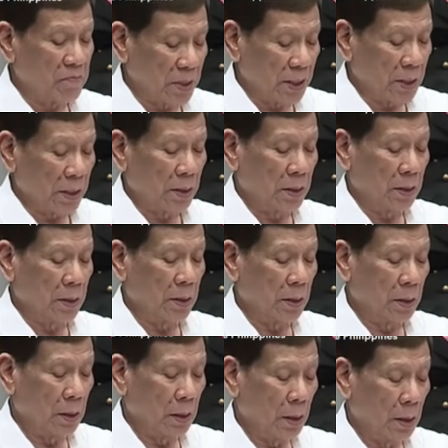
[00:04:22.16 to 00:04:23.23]
in me.
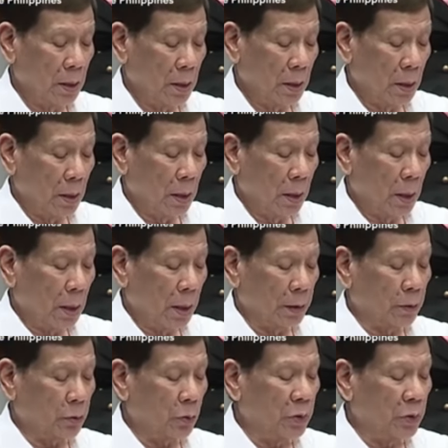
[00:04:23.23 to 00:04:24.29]

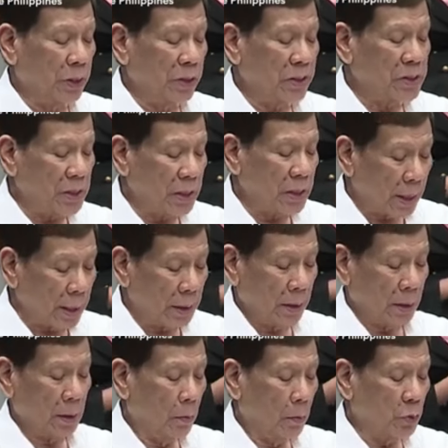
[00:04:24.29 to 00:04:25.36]
And to this
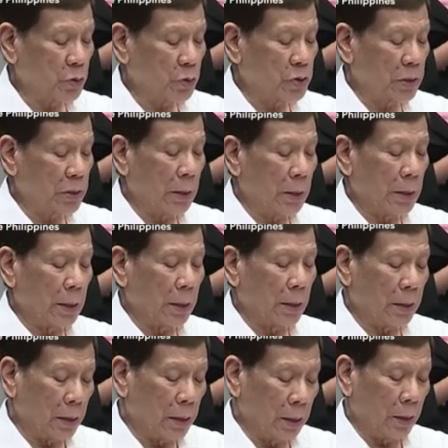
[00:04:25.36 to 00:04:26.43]
day, most still
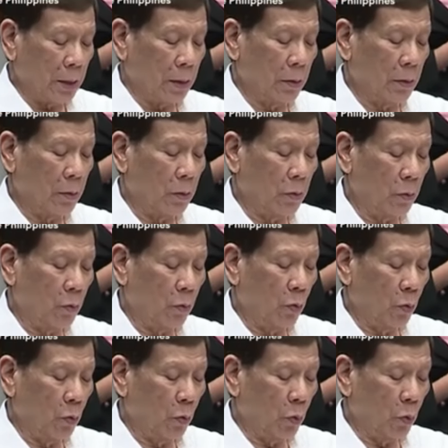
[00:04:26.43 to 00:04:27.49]
agree
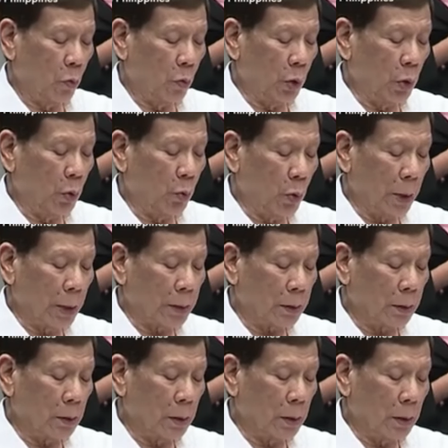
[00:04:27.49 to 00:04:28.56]
with
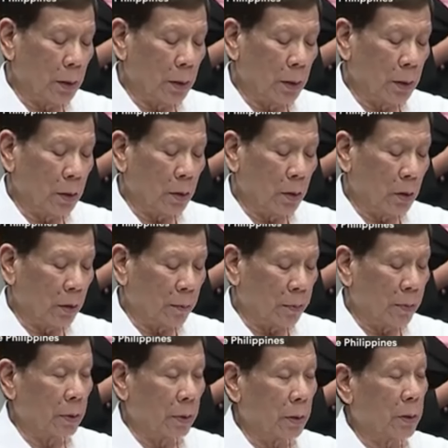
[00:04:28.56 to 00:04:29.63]
what in
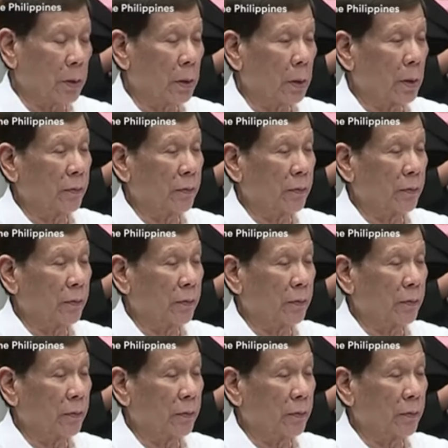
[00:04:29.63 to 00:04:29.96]
government